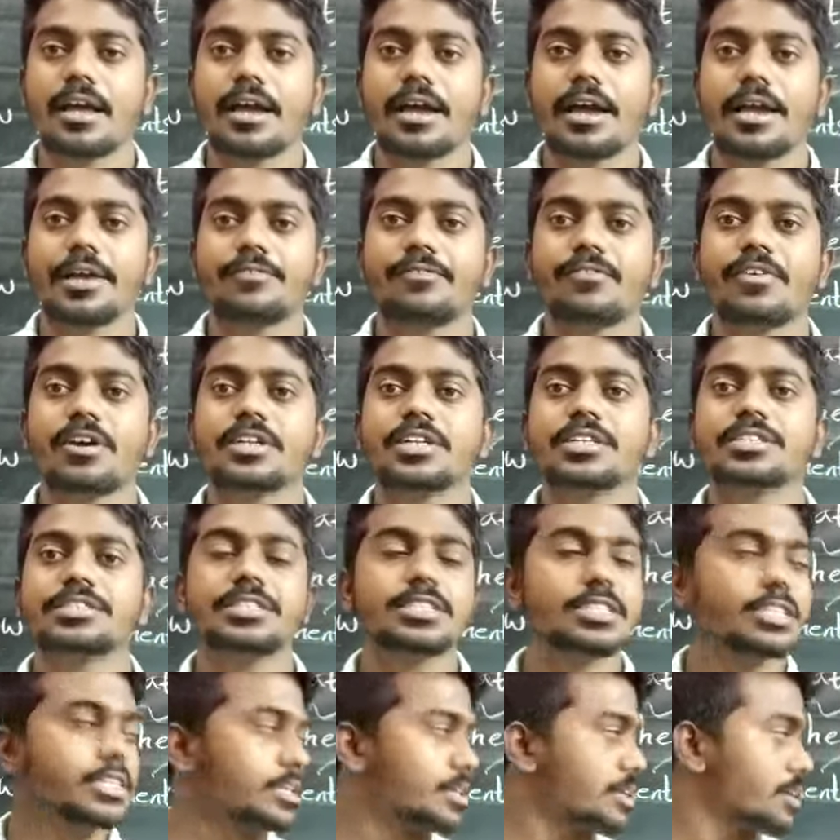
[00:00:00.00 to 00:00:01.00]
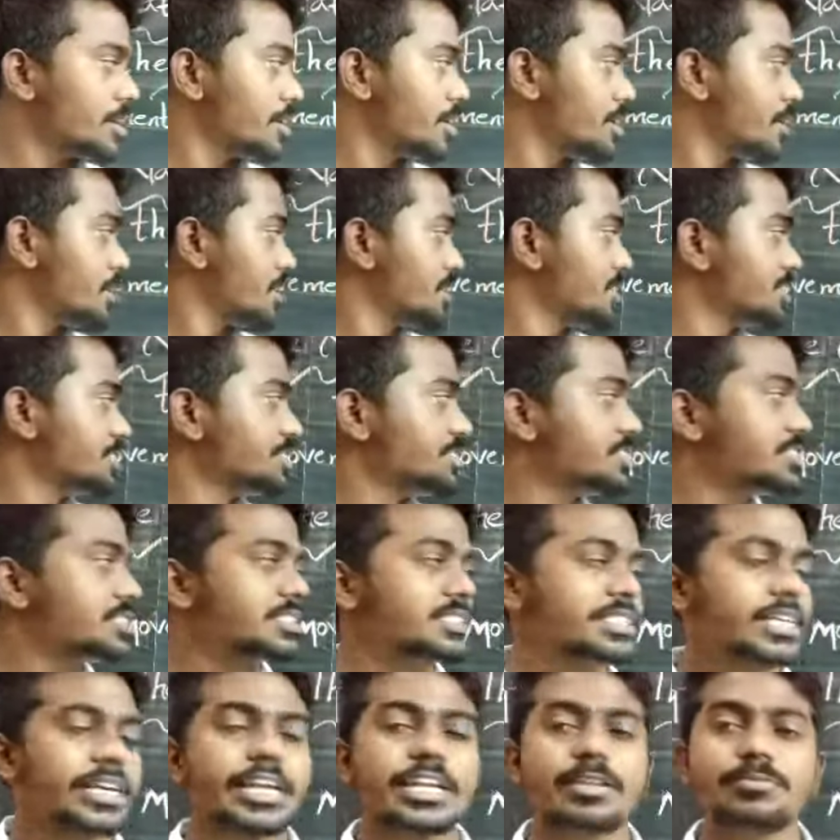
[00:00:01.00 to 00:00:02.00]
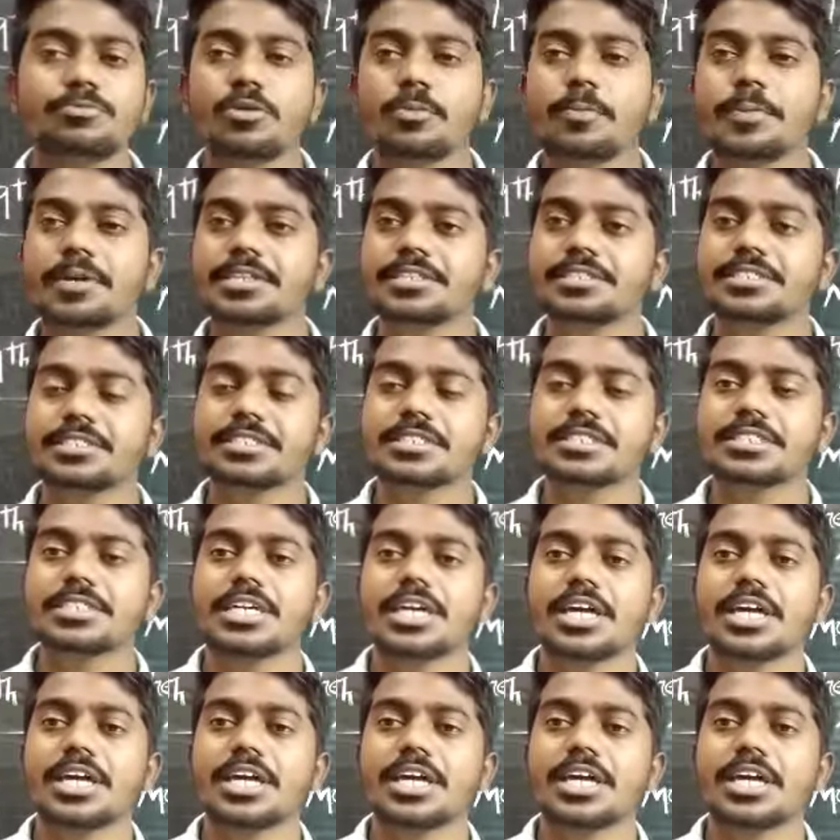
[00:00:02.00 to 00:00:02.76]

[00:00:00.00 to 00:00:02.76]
And what are the sudden movements?